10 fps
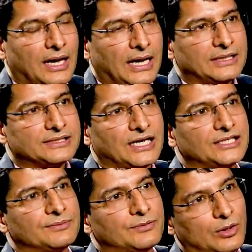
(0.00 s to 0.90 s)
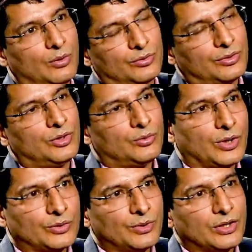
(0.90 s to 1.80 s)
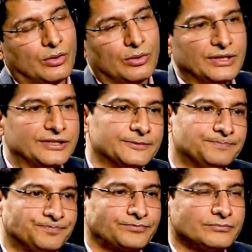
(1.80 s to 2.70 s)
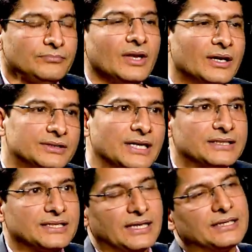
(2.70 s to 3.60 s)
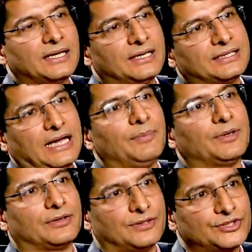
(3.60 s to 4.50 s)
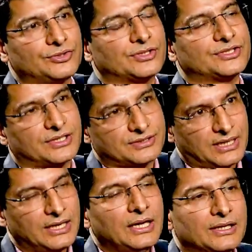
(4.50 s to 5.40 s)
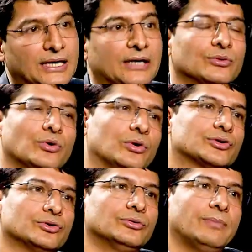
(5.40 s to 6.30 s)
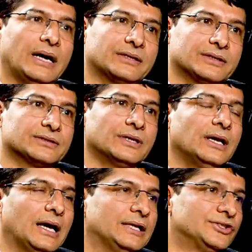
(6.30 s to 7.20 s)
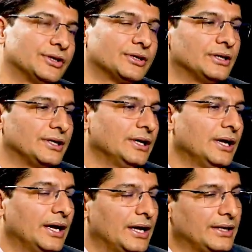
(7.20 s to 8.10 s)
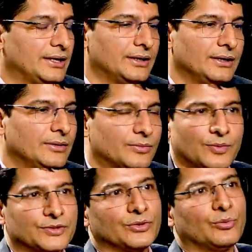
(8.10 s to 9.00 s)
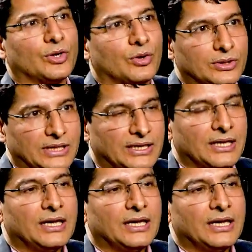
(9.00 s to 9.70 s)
and size of the loan? What we call is debt and capital ratio, etc. That would also matters. And generally in profession, we call that